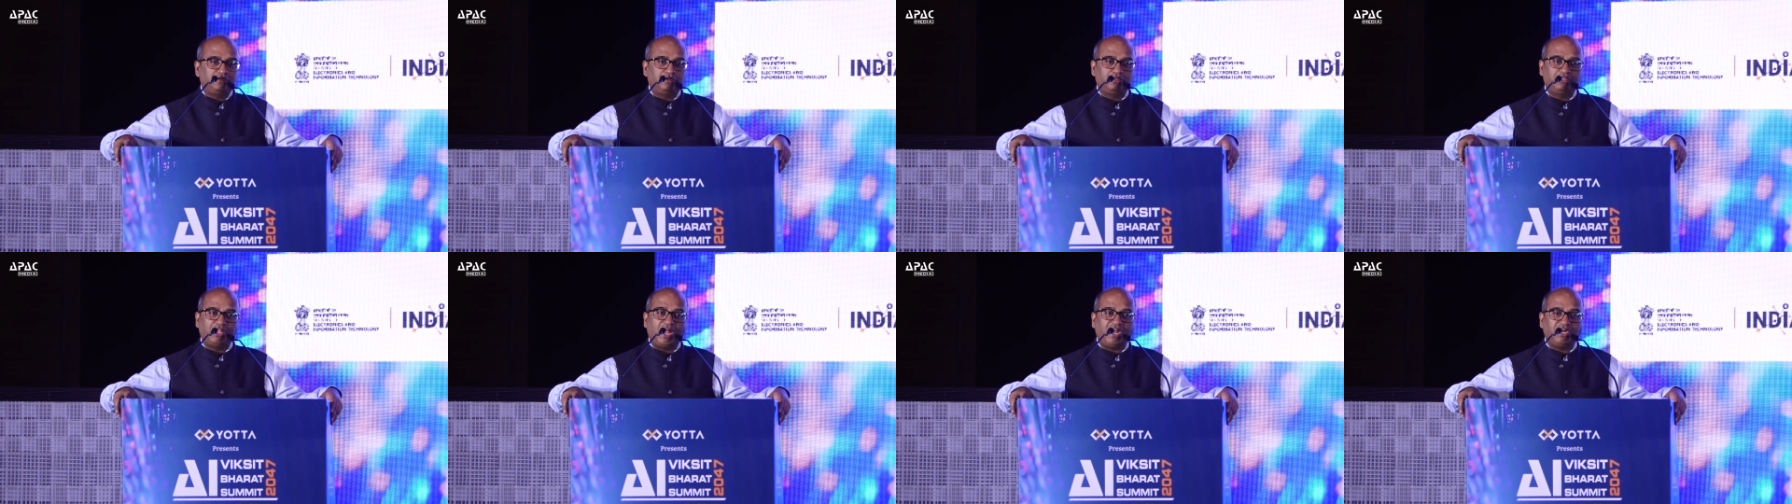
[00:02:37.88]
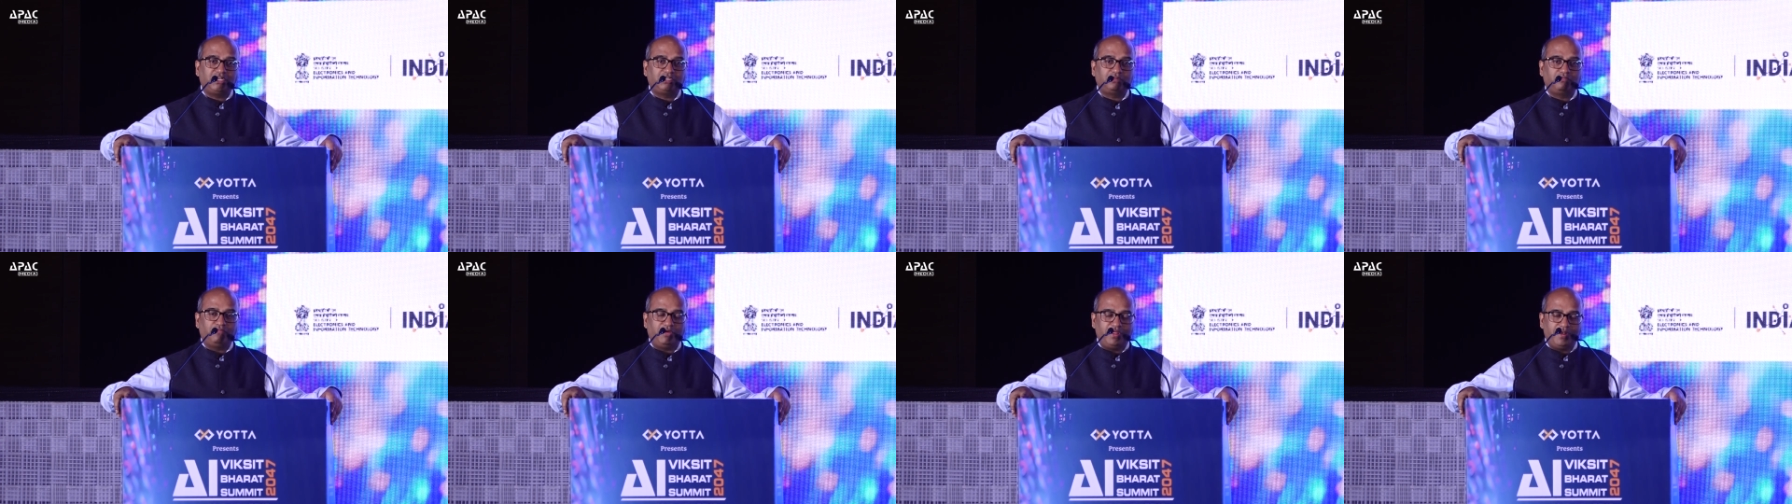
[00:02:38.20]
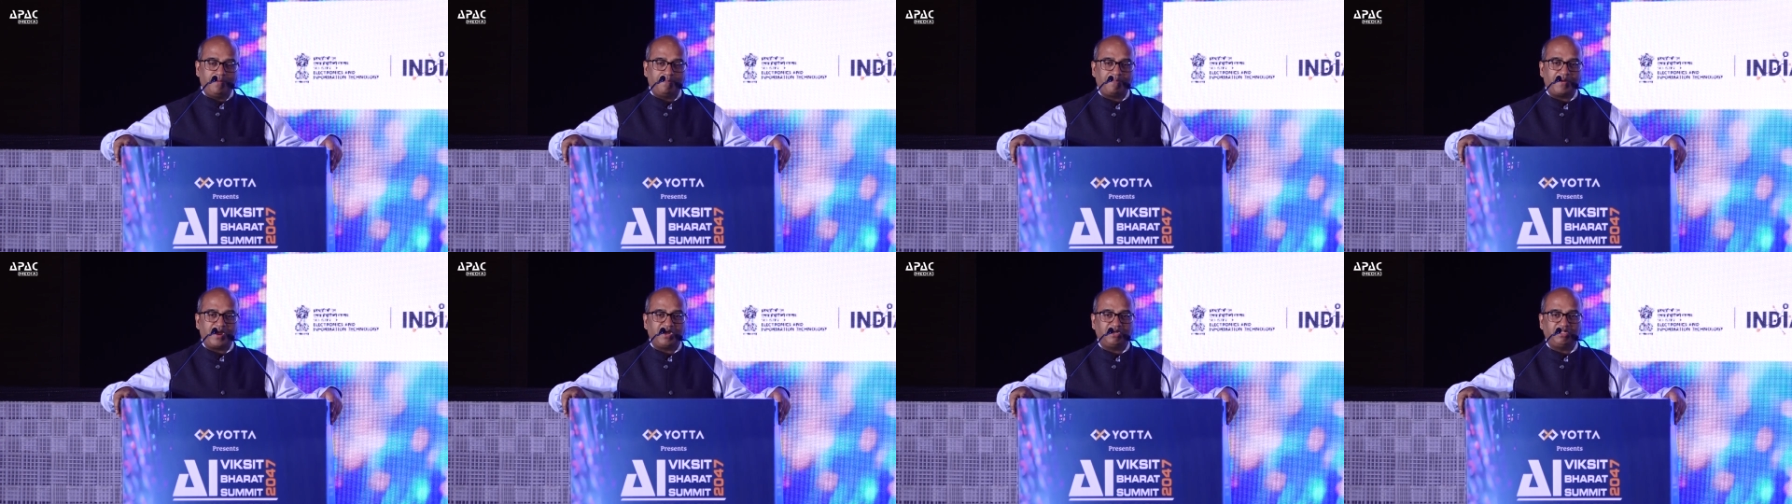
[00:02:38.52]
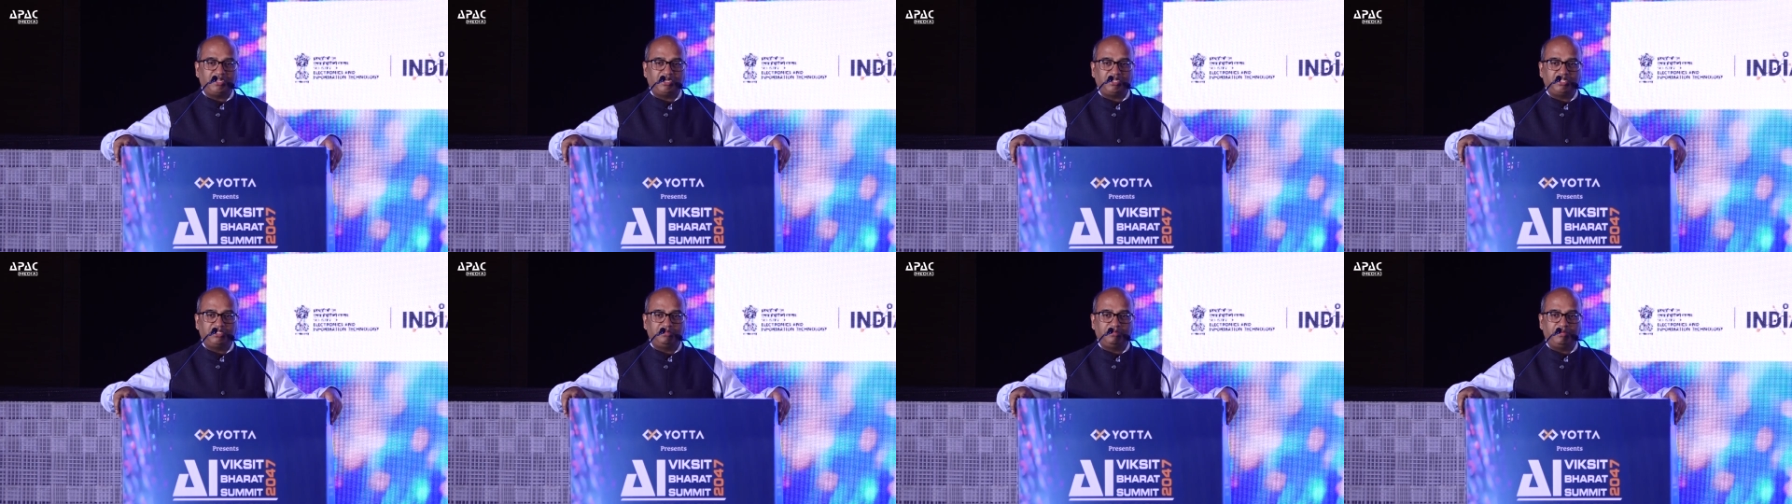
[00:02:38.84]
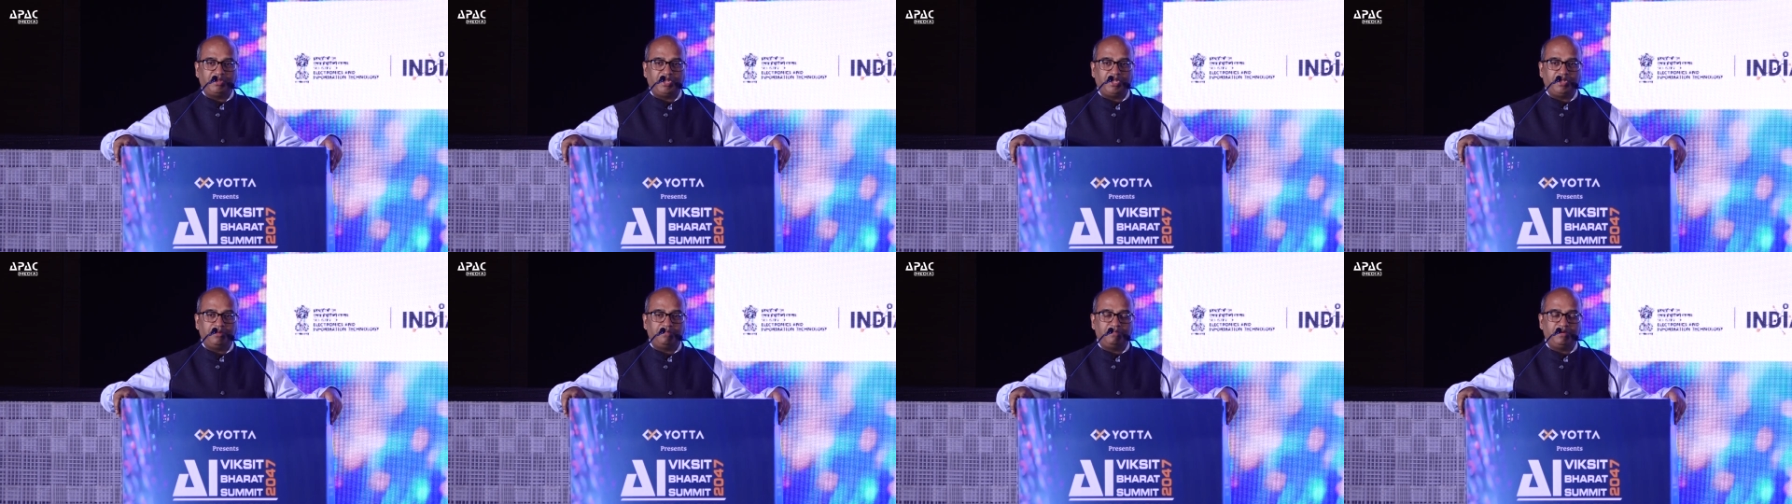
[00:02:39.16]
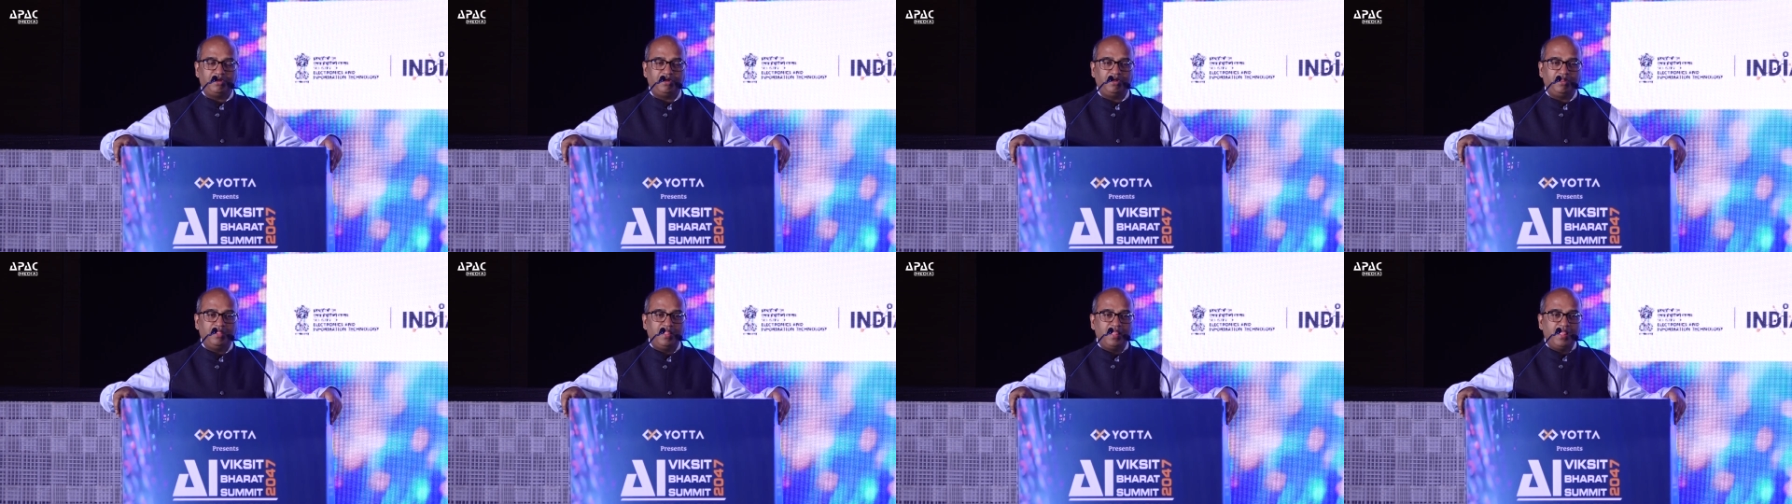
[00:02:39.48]
So that's one part that has been
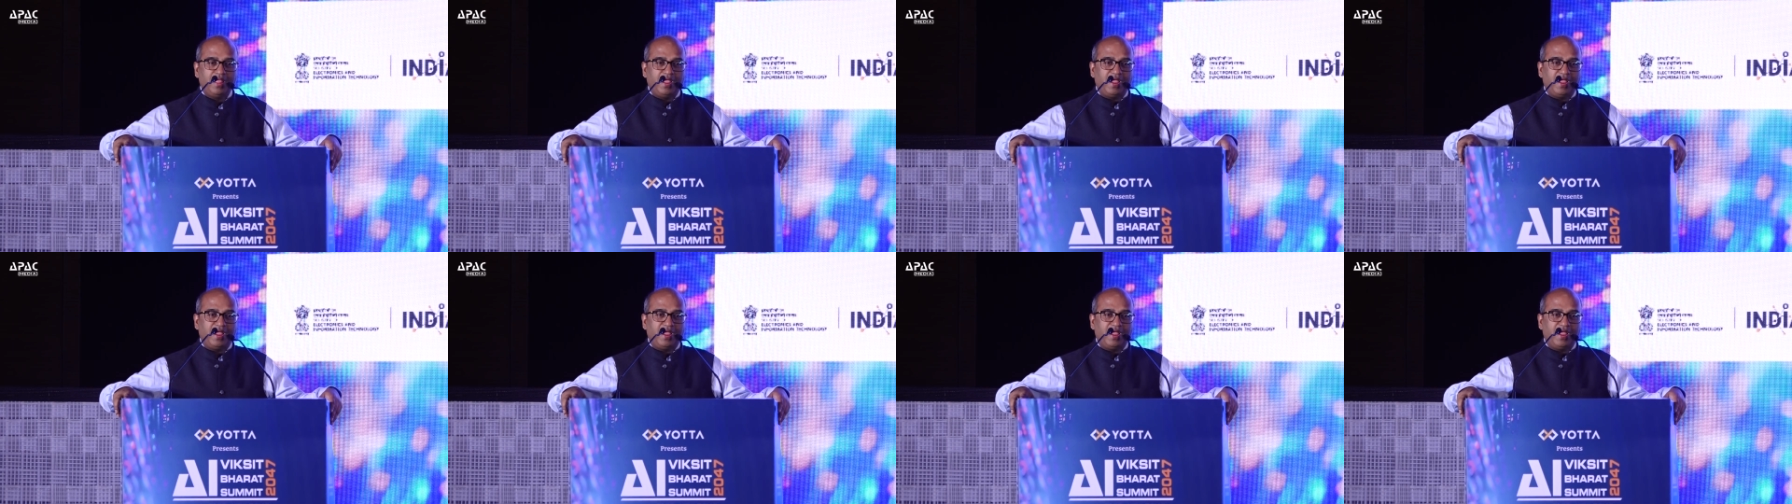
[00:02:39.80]
enabled.